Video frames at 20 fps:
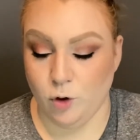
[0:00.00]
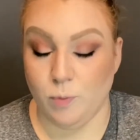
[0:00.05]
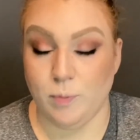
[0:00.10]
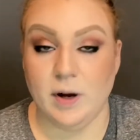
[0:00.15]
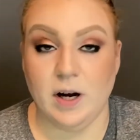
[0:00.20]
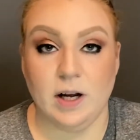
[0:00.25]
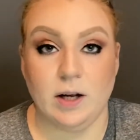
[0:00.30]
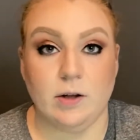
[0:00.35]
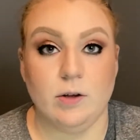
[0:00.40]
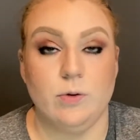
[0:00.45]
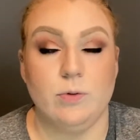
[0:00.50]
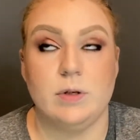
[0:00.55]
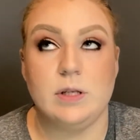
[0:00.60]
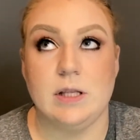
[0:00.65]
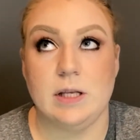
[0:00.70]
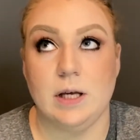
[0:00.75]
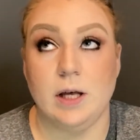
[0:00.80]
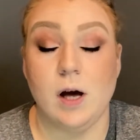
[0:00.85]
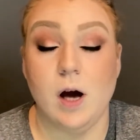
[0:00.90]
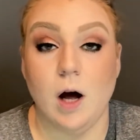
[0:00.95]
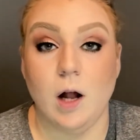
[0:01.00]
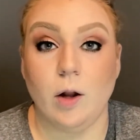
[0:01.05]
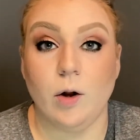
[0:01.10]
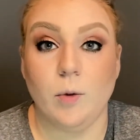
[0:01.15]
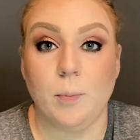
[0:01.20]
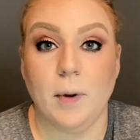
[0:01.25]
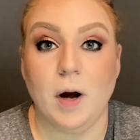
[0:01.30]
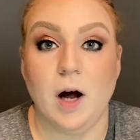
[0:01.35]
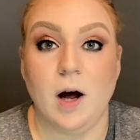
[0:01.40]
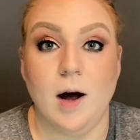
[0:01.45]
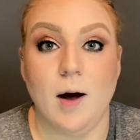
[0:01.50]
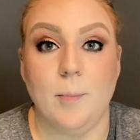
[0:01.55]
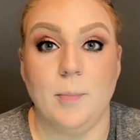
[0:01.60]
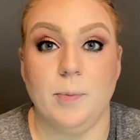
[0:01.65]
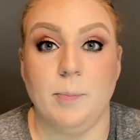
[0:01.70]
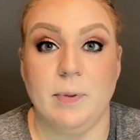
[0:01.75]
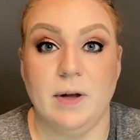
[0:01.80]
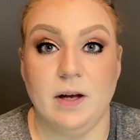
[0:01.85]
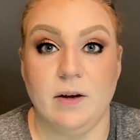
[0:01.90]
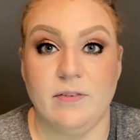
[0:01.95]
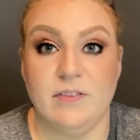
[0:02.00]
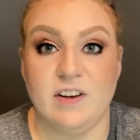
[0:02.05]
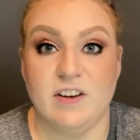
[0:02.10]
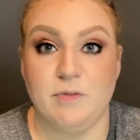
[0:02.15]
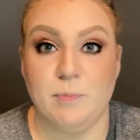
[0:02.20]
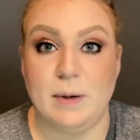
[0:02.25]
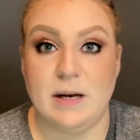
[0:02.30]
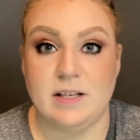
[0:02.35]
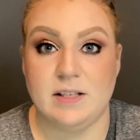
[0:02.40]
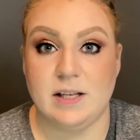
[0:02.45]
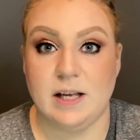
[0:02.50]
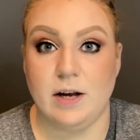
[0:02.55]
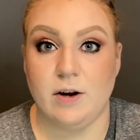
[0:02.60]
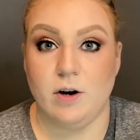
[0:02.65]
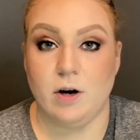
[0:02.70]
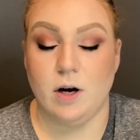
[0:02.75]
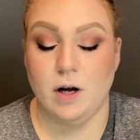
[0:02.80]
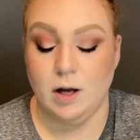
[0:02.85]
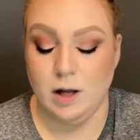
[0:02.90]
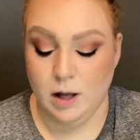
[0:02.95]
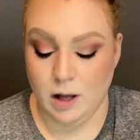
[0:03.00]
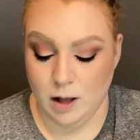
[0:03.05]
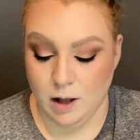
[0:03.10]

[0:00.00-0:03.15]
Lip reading: But I used the ColourPop BFF mascara,